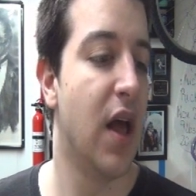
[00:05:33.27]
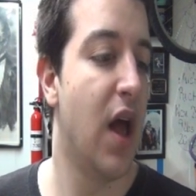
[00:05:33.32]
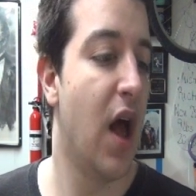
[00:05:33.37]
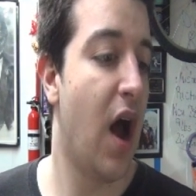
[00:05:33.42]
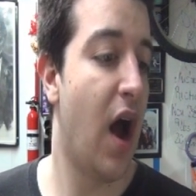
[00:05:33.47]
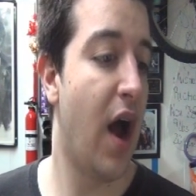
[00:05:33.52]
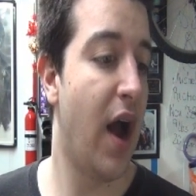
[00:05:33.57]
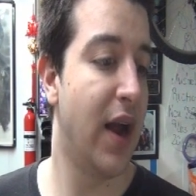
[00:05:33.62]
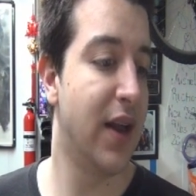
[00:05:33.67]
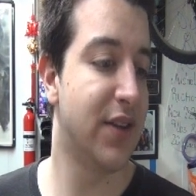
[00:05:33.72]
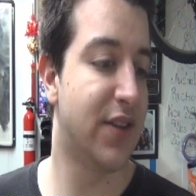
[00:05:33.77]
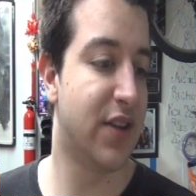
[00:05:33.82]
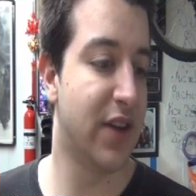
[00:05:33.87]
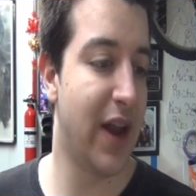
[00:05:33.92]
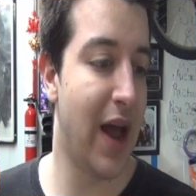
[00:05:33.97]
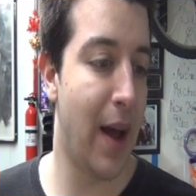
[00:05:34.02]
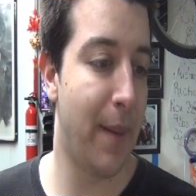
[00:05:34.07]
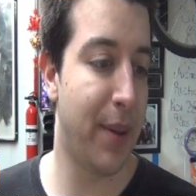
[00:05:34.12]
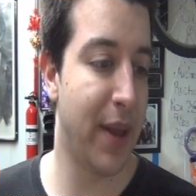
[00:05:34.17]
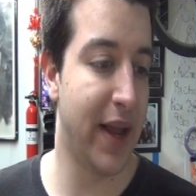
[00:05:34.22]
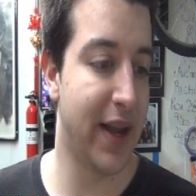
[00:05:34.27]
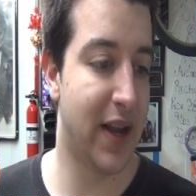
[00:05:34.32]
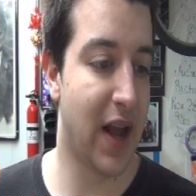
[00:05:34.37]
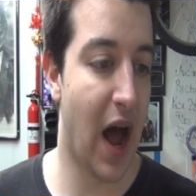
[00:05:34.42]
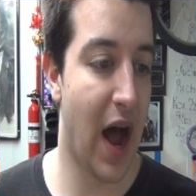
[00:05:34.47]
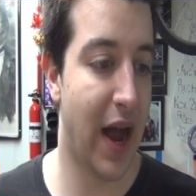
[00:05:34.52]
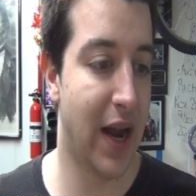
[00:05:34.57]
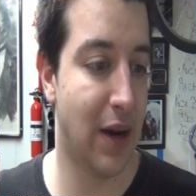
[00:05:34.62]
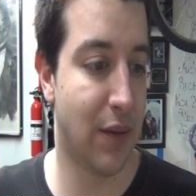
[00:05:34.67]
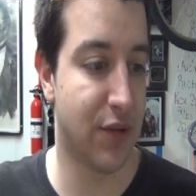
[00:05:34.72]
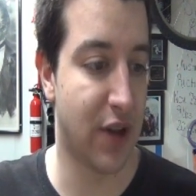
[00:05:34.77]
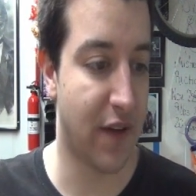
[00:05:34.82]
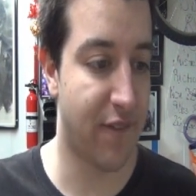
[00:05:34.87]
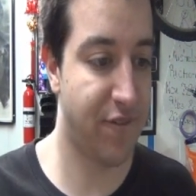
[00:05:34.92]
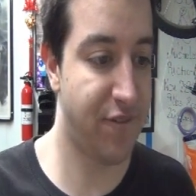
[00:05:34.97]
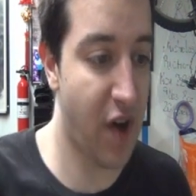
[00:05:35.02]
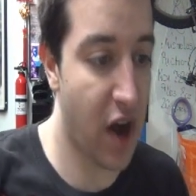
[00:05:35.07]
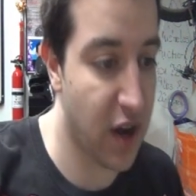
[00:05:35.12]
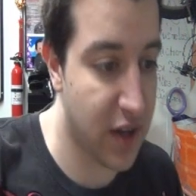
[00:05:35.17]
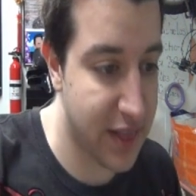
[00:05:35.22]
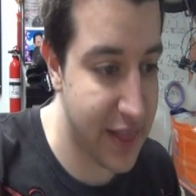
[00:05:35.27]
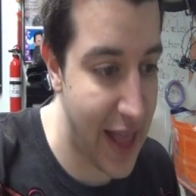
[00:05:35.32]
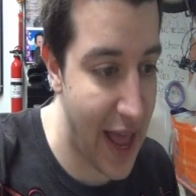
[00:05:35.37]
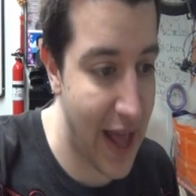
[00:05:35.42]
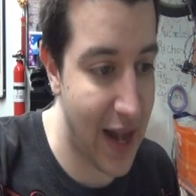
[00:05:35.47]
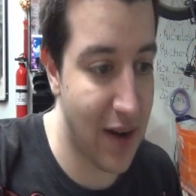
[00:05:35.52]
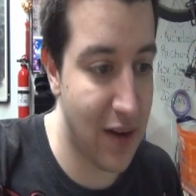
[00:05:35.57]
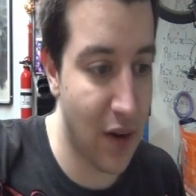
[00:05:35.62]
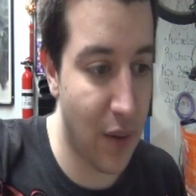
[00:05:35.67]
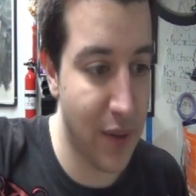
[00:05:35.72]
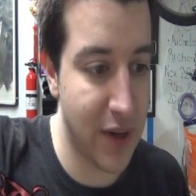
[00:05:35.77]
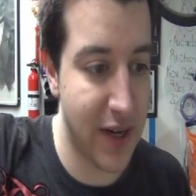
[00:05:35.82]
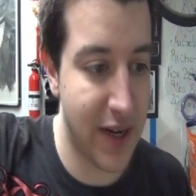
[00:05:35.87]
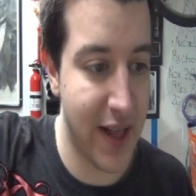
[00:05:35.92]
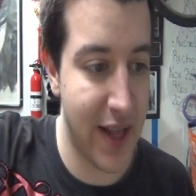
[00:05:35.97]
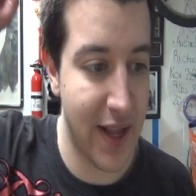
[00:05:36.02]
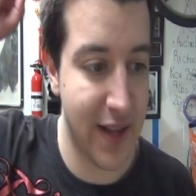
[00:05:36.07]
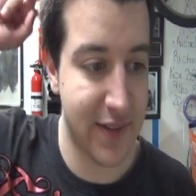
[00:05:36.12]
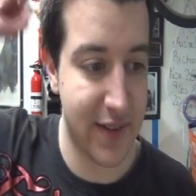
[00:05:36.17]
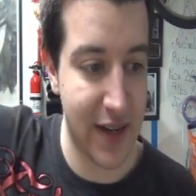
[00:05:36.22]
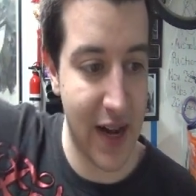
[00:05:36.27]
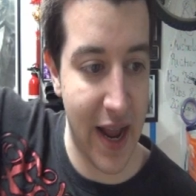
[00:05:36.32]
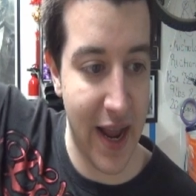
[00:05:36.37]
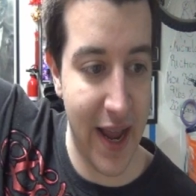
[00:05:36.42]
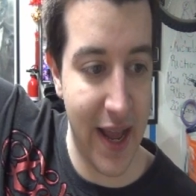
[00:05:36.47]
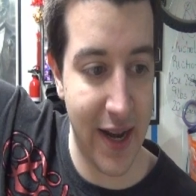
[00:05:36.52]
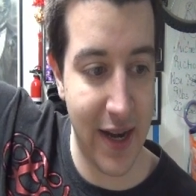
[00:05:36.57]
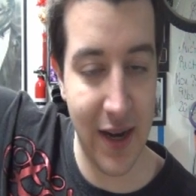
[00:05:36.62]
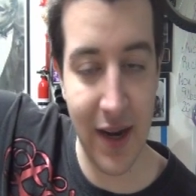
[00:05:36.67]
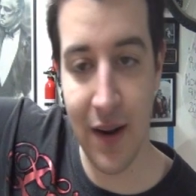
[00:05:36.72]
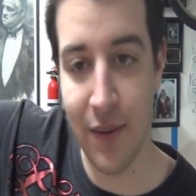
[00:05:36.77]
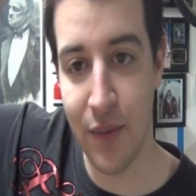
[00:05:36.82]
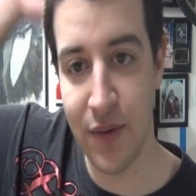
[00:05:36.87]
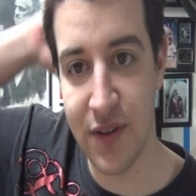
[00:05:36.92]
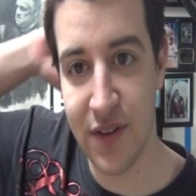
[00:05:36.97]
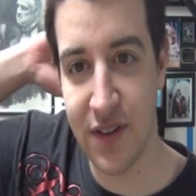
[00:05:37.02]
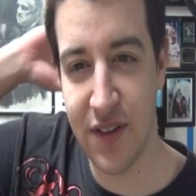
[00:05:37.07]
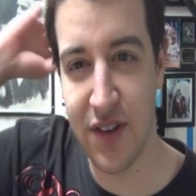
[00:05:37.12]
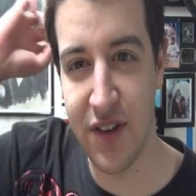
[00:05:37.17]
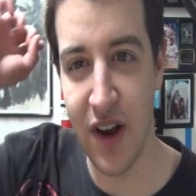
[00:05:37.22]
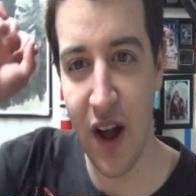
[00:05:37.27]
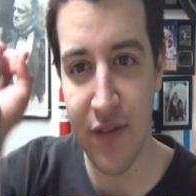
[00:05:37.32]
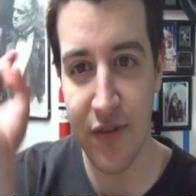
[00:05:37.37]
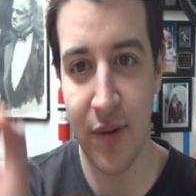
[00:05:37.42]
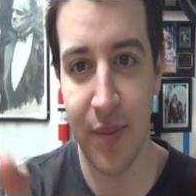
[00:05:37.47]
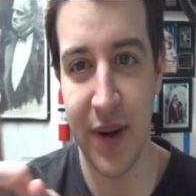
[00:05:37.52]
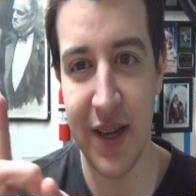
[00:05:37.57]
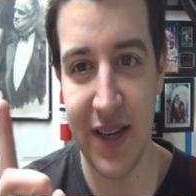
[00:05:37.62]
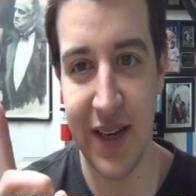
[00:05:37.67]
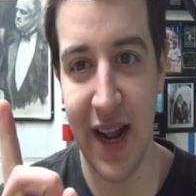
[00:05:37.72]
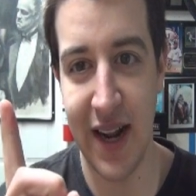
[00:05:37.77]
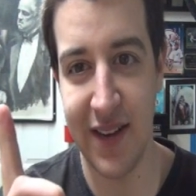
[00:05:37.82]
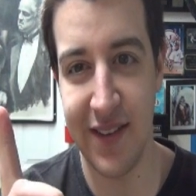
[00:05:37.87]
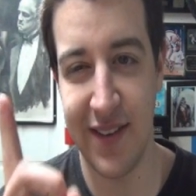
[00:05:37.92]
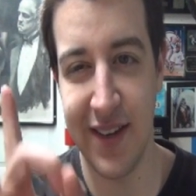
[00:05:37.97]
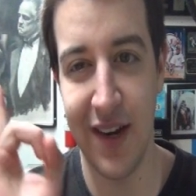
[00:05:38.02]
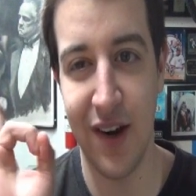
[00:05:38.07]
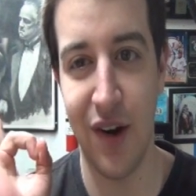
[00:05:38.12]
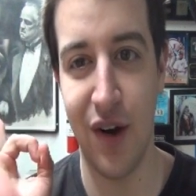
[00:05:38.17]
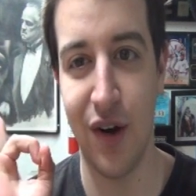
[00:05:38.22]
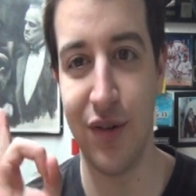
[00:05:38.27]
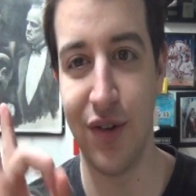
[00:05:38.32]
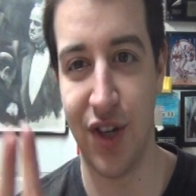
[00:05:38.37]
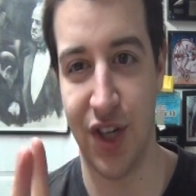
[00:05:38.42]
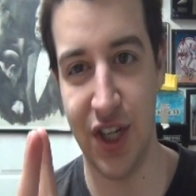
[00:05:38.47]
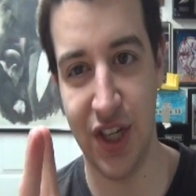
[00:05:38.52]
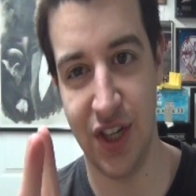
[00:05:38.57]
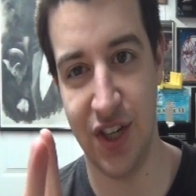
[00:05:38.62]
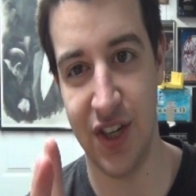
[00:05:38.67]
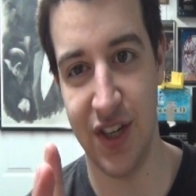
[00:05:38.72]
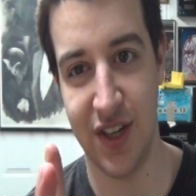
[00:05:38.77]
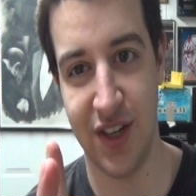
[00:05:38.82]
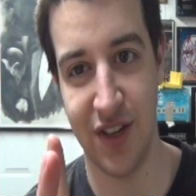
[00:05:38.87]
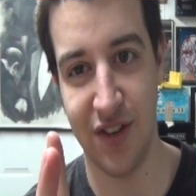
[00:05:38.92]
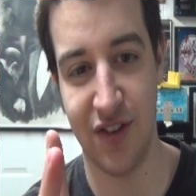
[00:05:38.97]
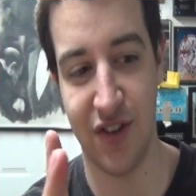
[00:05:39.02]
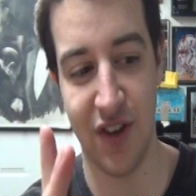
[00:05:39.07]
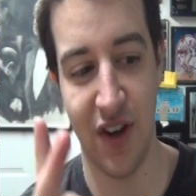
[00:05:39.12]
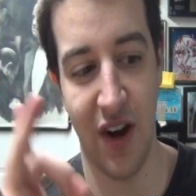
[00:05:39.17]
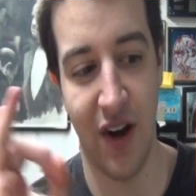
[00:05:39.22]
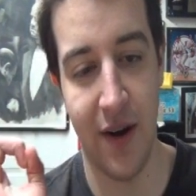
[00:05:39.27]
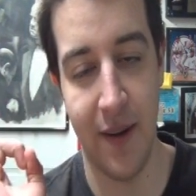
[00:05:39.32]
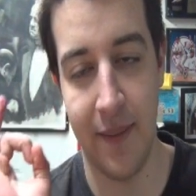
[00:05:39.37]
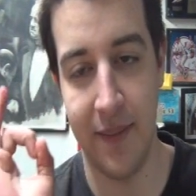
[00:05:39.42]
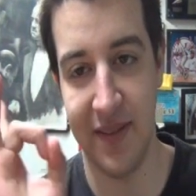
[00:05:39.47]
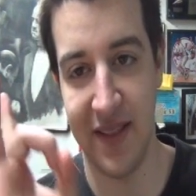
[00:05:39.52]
Alright, so now I'm playing Guy, and I was like, fuck that, I don't know what it is, and I hit it, and it was enough to bring you down to 0. GG, good sir.